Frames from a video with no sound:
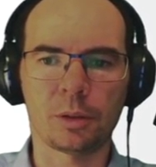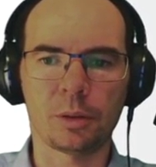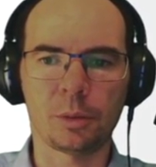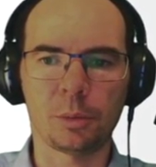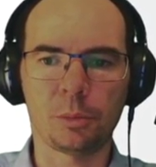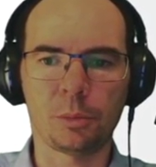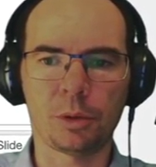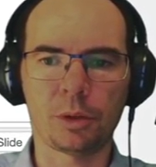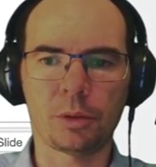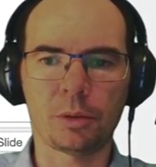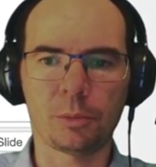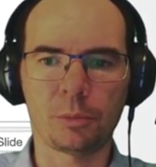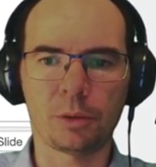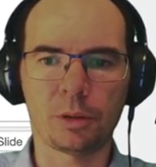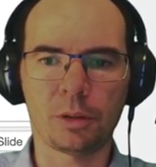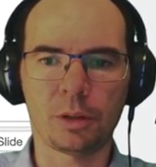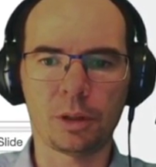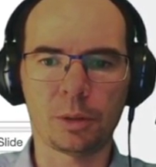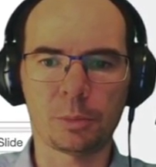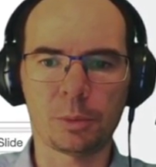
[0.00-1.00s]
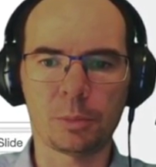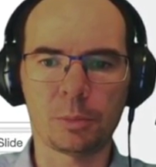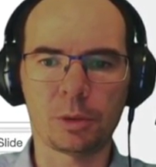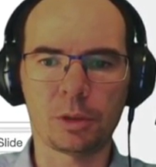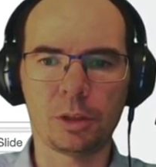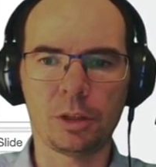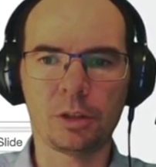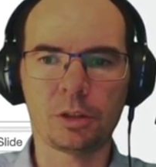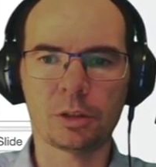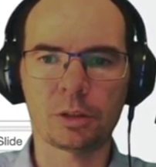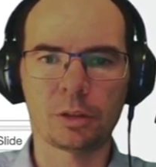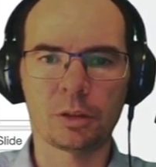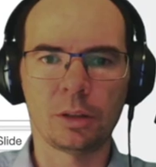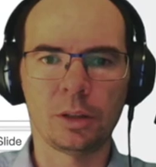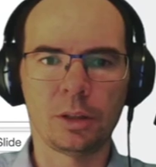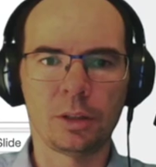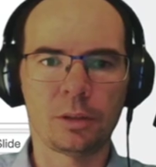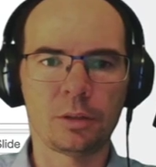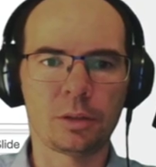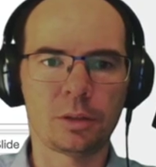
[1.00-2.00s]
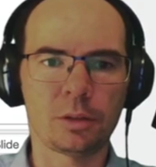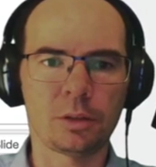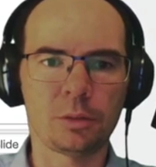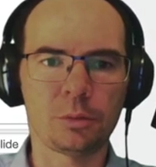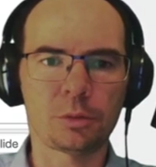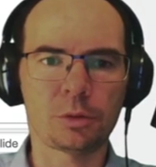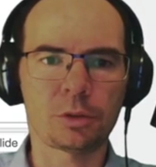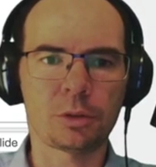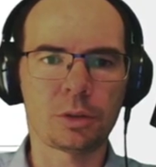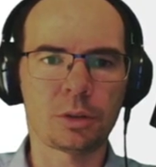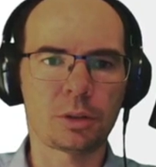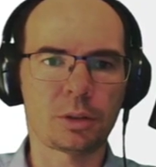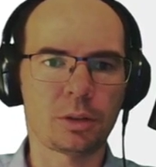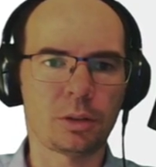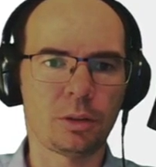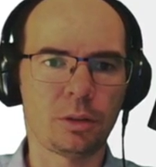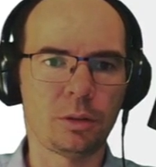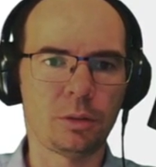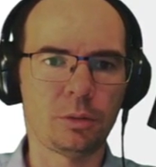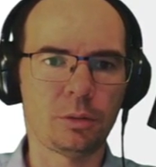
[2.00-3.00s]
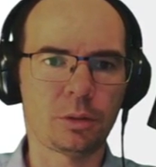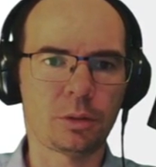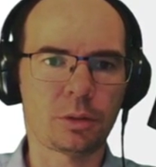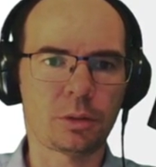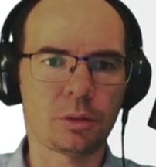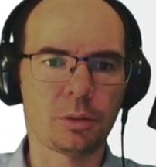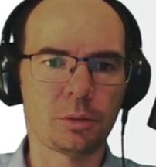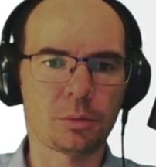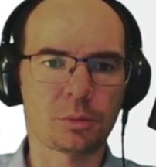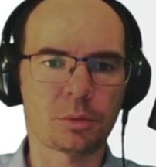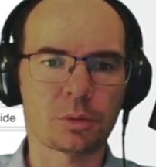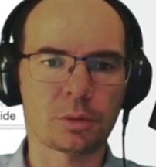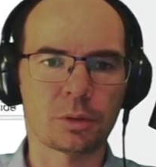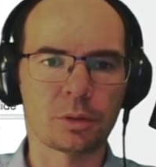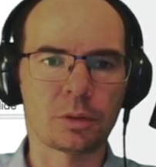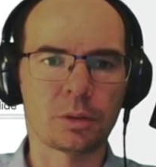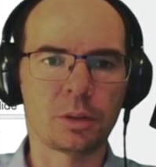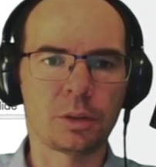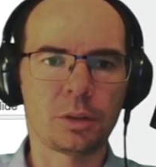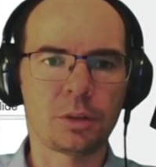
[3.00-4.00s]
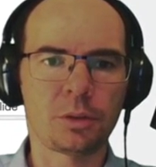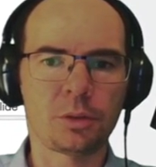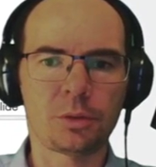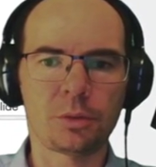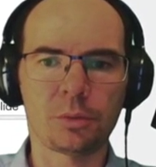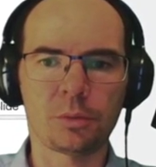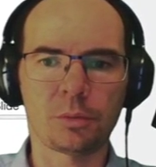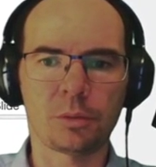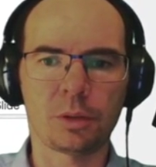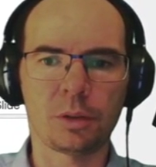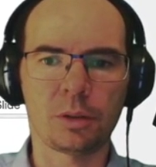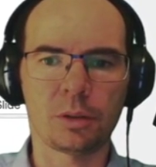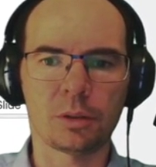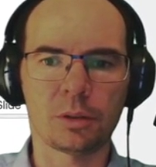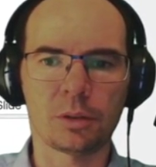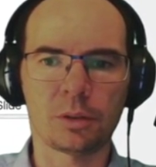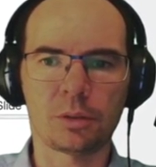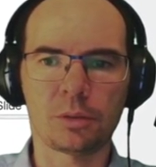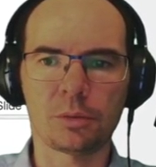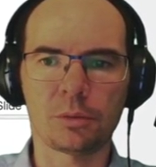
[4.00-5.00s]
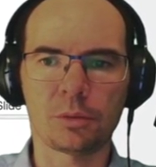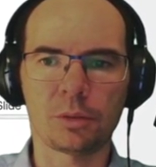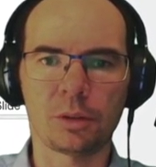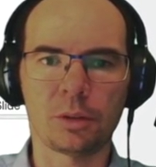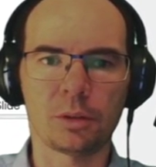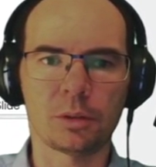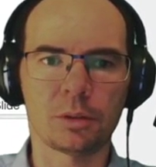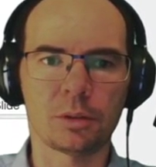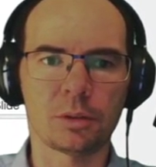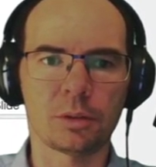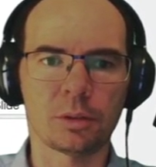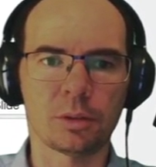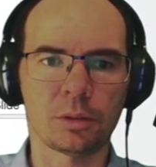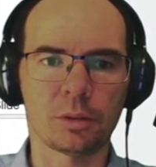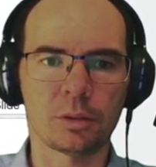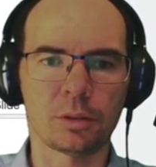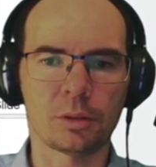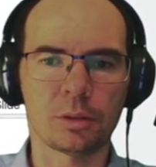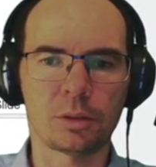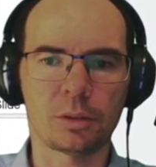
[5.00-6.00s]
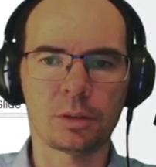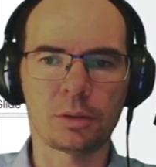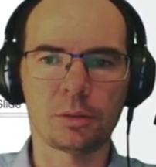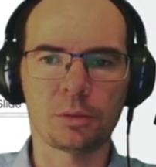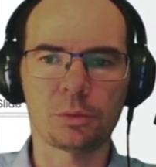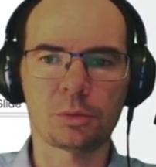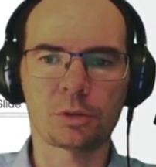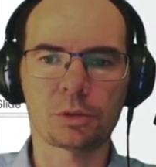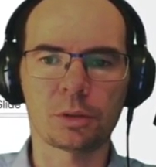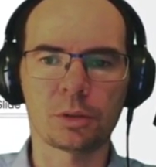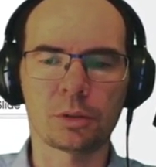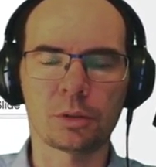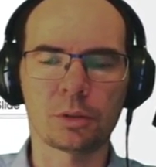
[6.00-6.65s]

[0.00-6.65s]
with the optimization, the solution is a lot closer to the solution,